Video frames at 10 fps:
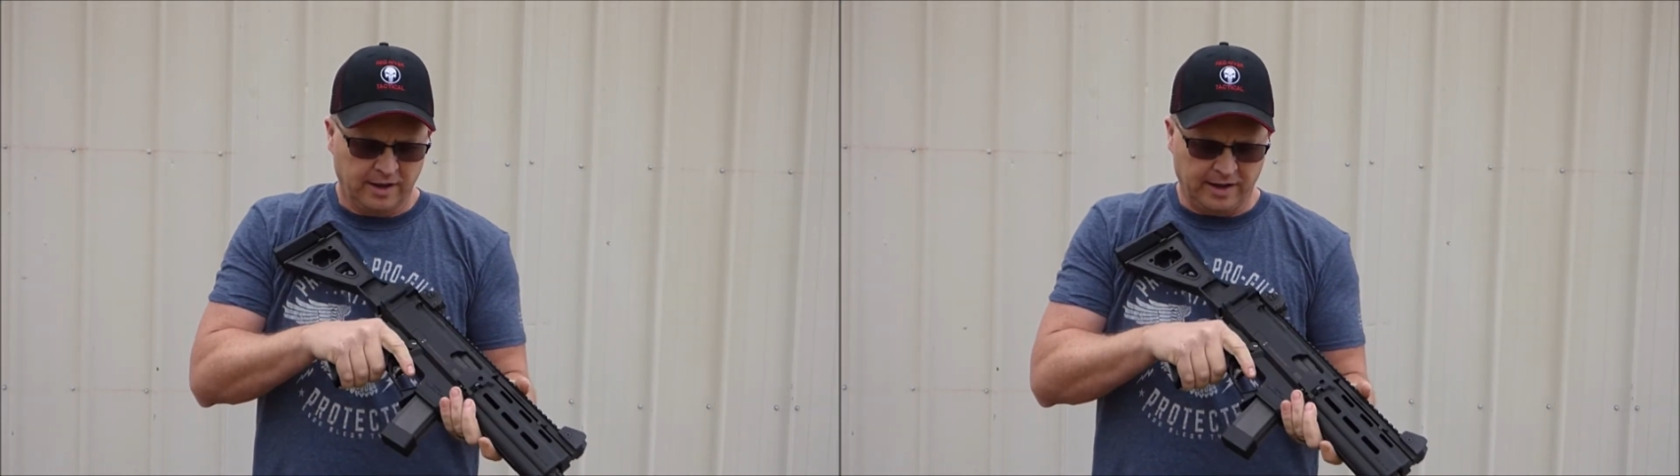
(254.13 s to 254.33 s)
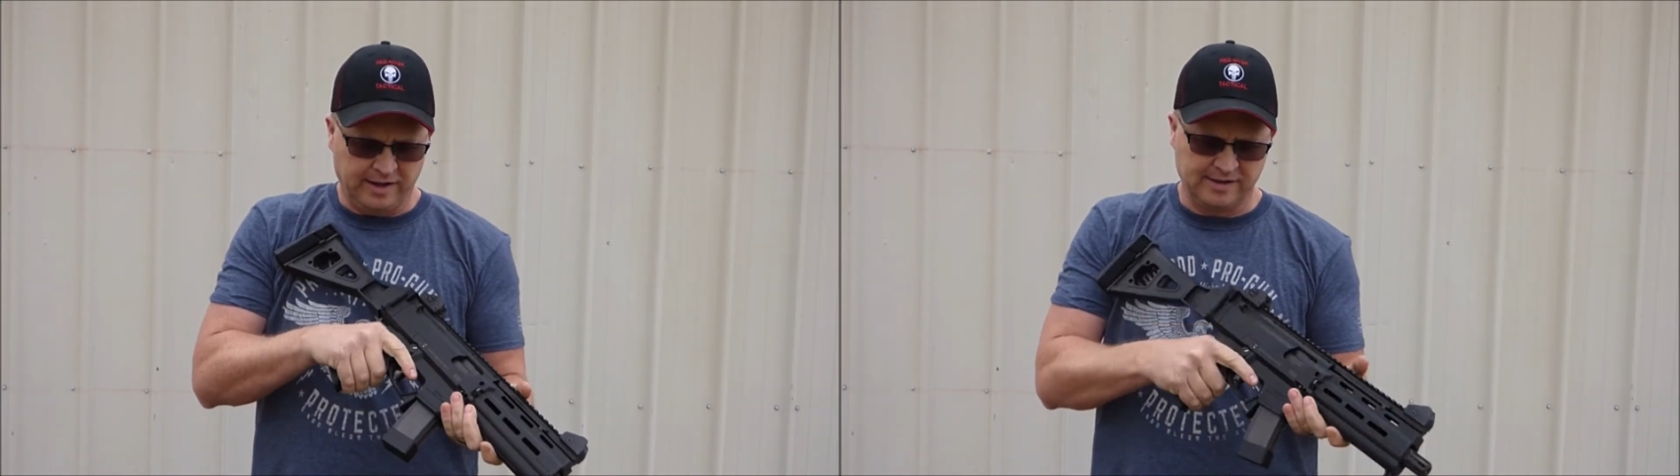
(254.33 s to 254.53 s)

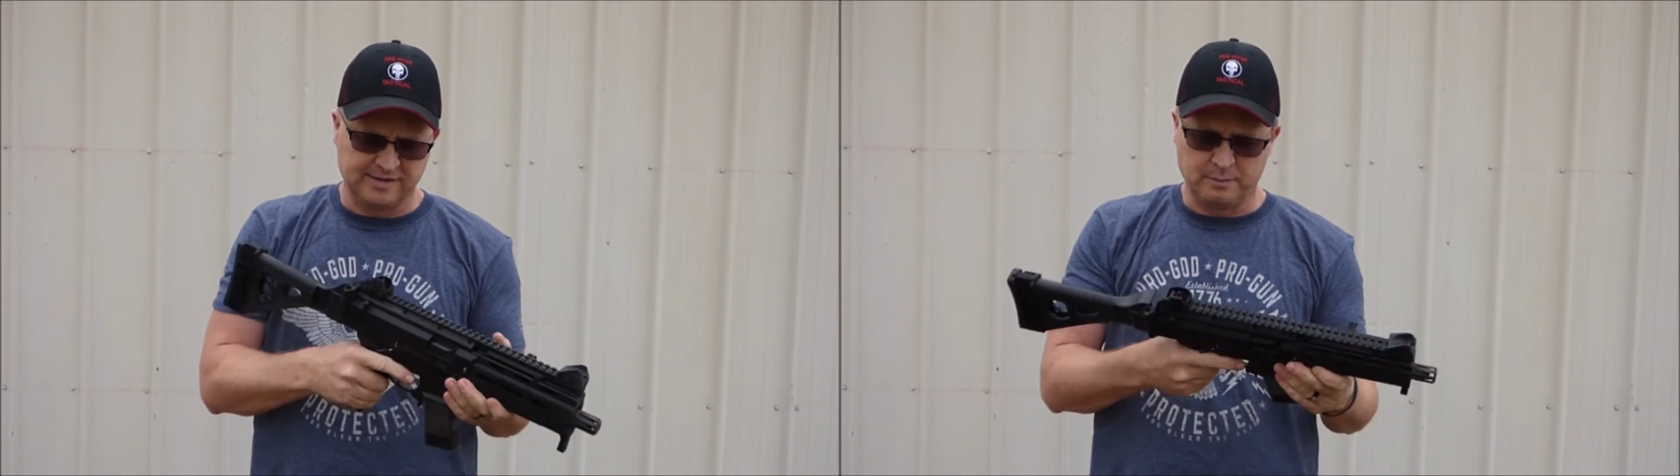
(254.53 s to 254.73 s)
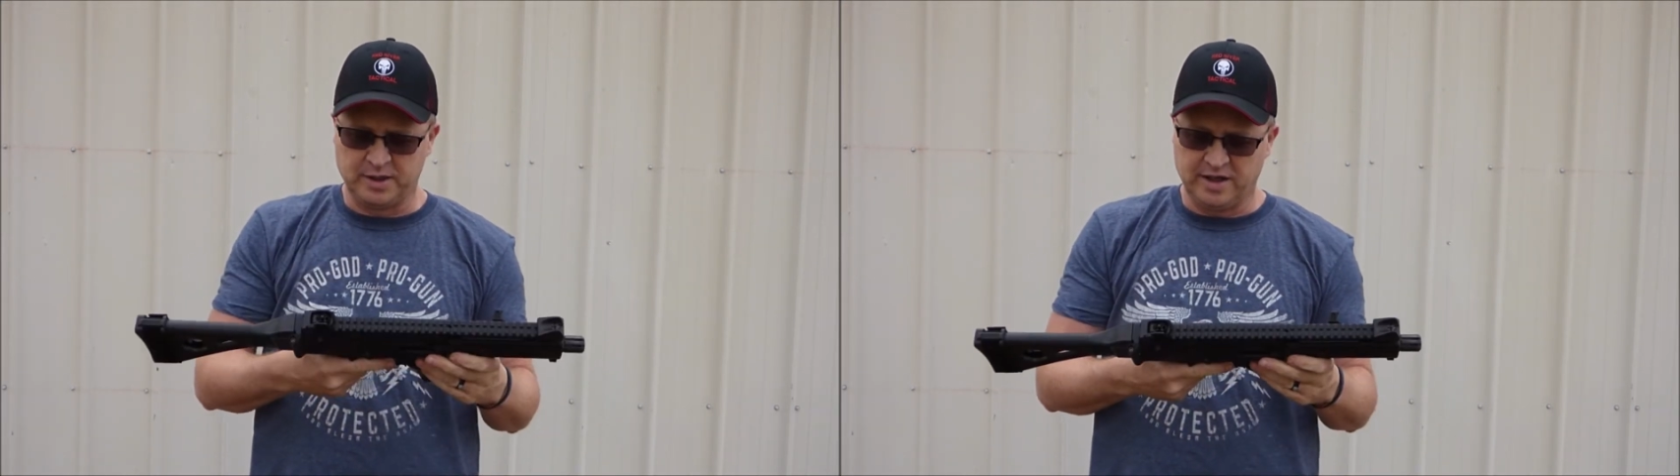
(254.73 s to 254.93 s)
It is
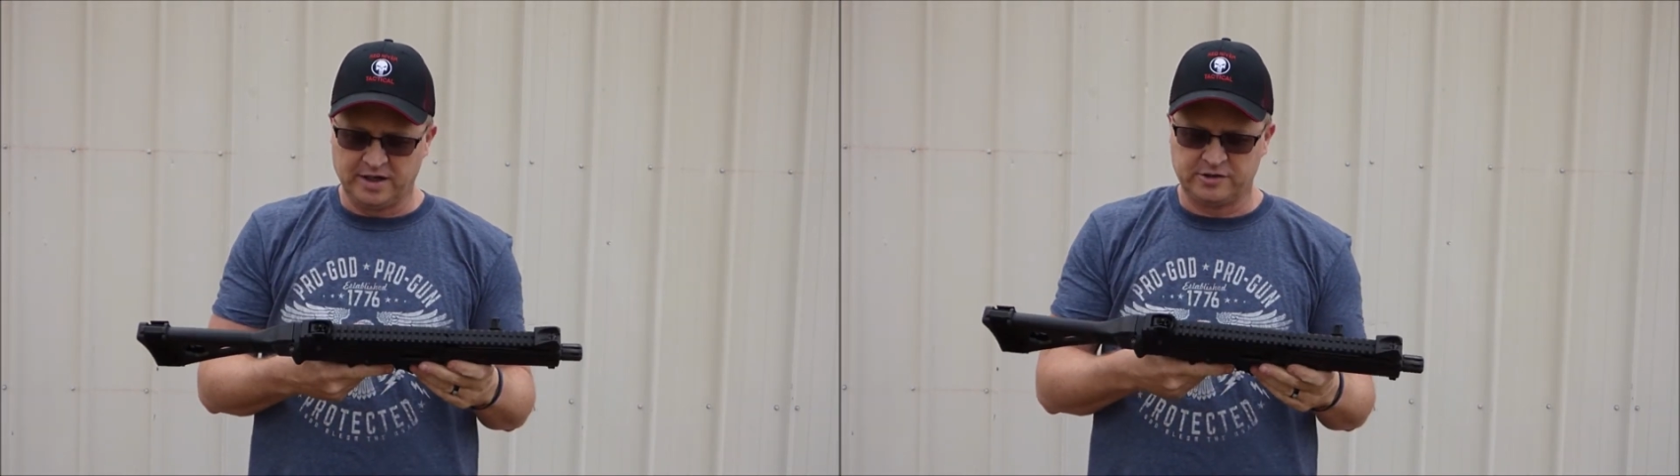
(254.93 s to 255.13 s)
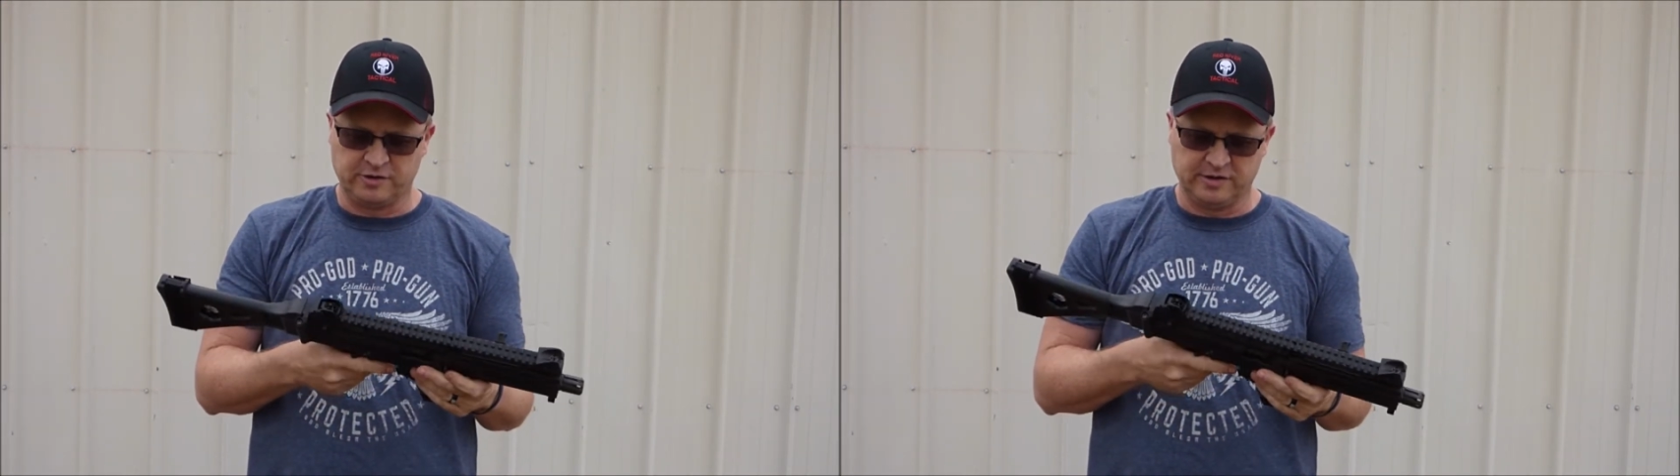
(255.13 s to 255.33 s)

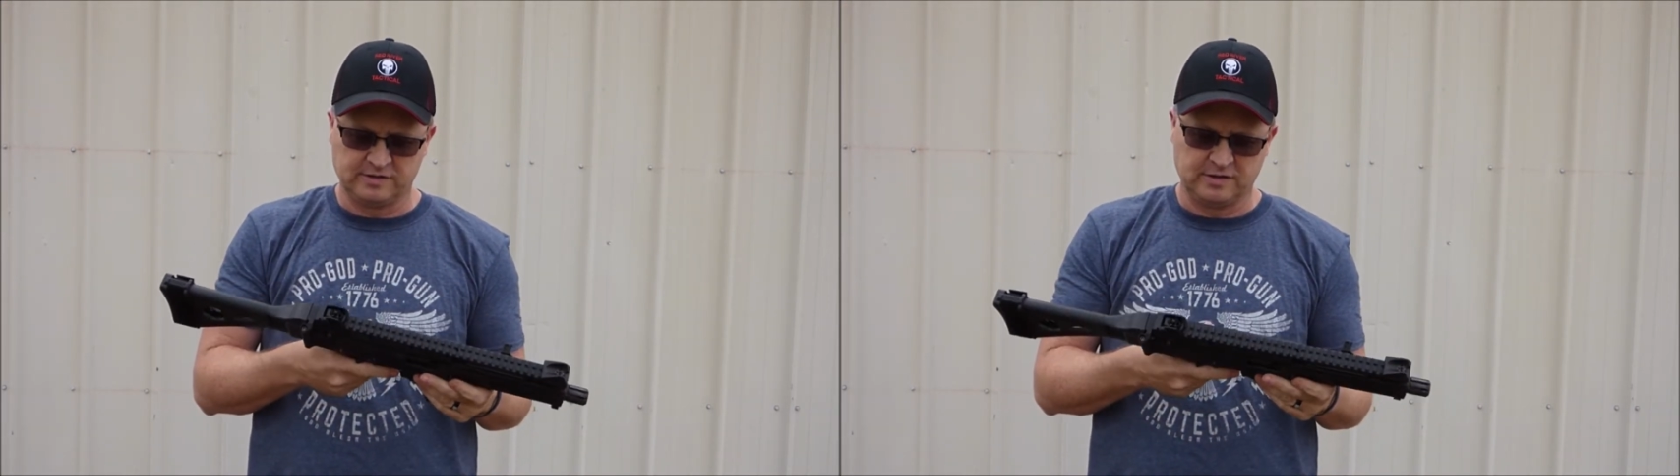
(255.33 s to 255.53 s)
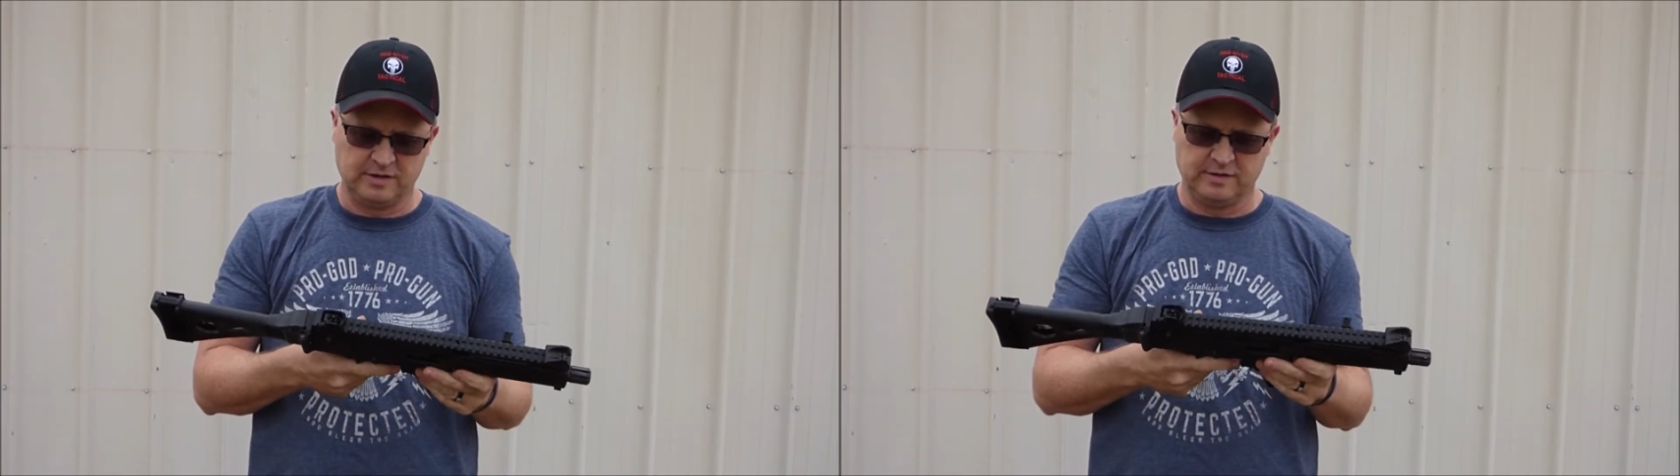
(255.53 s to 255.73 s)
ambidextrous,